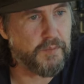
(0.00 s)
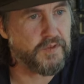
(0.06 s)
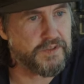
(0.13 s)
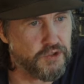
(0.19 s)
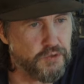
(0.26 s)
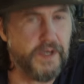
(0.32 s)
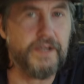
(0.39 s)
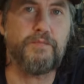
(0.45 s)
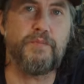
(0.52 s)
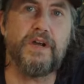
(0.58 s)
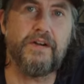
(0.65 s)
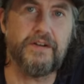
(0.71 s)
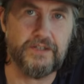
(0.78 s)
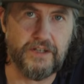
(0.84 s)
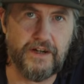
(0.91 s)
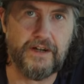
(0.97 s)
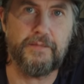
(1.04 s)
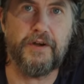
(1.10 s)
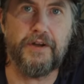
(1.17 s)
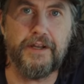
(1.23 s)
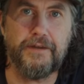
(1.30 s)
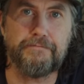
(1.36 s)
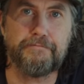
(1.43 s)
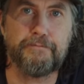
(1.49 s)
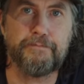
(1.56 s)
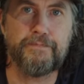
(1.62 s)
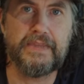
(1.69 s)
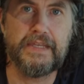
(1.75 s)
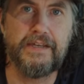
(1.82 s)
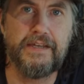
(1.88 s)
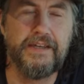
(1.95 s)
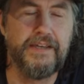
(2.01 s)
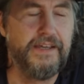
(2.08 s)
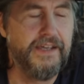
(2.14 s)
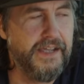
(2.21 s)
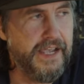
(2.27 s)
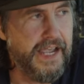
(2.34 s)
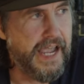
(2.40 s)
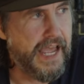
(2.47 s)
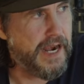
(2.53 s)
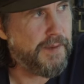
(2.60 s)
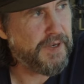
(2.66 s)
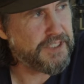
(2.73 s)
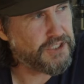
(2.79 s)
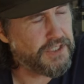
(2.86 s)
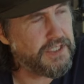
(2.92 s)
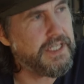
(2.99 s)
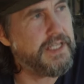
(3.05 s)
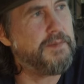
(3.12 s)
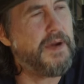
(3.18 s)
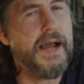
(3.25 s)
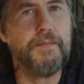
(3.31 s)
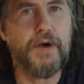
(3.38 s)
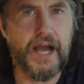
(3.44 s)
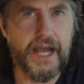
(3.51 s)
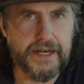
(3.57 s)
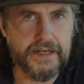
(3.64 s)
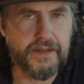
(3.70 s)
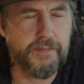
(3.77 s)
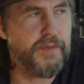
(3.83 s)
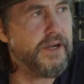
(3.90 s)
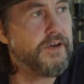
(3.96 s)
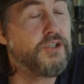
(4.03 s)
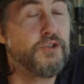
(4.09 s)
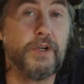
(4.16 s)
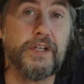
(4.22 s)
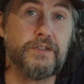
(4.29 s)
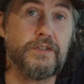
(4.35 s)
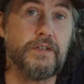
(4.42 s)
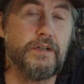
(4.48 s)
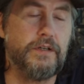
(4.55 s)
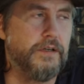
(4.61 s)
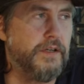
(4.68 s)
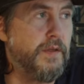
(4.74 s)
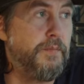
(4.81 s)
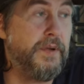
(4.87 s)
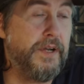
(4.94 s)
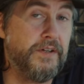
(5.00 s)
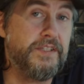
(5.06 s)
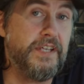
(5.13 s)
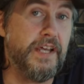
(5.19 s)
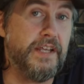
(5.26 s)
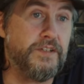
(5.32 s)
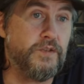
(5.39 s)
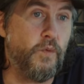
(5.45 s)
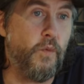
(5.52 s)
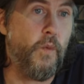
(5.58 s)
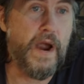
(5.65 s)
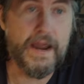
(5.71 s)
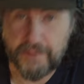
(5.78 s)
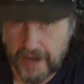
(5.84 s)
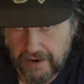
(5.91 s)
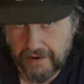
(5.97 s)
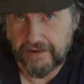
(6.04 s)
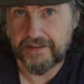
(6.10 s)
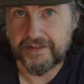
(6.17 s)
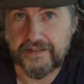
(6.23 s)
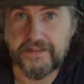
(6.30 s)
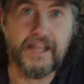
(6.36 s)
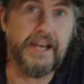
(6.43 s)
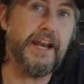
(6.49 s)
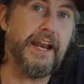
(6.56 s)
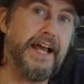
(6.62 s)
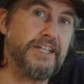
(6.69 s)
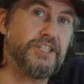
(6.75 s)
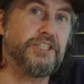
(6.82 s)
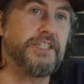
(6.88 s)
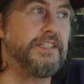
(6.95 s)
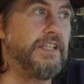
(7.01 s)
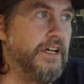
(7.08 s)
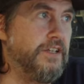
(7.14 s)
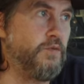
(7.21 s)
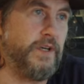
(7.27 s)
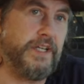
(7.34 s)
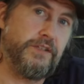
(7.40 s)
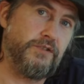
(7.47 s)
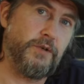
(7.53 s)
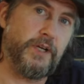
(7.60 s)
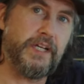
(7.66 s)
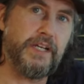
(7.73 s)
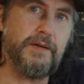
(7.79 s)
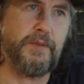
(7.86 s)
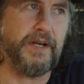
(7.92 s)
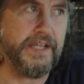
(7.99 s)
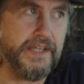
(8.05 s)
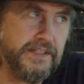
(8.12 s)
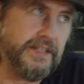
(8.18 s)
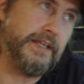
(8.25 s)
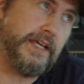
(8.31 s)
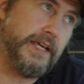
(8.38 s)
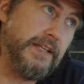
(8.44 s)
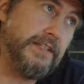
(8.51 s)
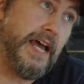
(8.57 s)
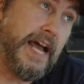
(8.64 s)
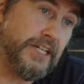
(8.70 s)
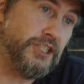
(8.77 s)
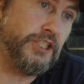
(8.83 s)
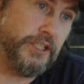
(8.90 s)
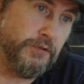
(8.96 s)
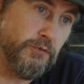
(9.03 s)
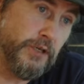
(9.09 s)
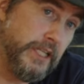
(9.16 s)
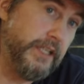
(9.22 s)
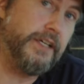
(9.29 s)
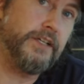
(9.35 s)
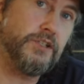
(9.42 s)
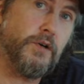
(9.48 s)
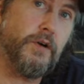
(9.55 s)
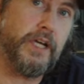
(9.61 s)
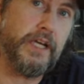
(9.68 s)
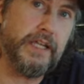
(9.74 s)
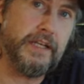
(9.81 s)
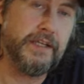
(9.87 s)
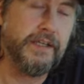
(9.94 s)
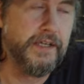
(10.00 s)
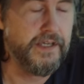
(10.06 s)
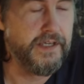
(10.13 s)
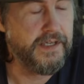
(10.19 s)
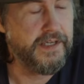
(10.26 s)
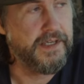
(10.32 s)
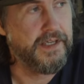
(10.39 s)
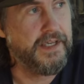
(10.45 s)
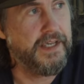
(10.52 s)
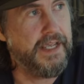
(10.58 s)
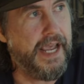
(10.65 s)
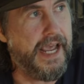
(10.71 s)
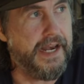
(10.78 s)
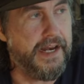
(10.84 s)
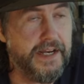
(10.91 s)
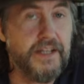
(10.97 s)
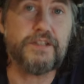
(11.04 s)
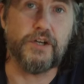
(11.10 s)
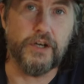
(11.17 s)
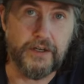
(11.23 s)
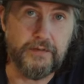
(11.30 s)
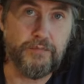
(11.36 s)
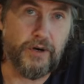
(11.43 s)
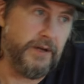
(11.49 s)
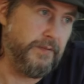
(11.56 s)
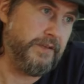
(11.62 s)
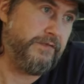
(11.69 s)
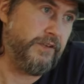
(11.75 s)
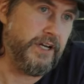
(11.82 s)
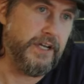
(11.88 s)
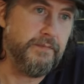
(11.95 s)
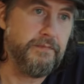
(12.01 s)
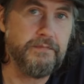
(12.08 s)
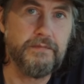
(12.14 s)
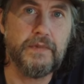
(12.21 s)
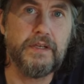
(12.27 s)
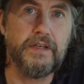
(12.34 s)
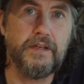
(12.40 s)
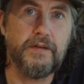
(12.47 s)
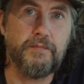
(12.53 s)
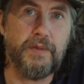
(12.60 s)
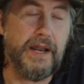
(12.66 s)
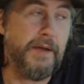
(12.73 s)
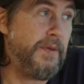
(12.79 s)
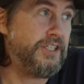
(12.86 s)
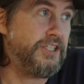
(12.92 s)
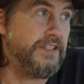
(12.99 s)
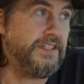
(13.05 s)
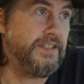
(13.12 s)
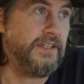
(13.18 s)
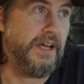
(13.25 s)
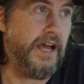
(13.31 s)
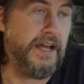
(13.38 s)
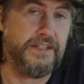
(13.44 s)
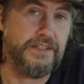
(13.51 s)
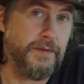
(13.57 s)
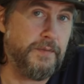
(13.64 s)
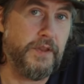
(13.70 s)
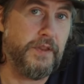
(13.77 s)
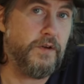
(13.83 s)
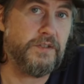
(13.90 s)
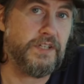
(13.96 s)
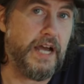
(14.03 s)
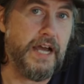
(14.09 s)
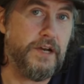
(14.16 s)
drink beer and talk about it. And I bet you in my mind, the beer tastes way better than it actually does when he's drinking it, but he's actually really enjoying it. And it is good probably for him. But I bet you some of those I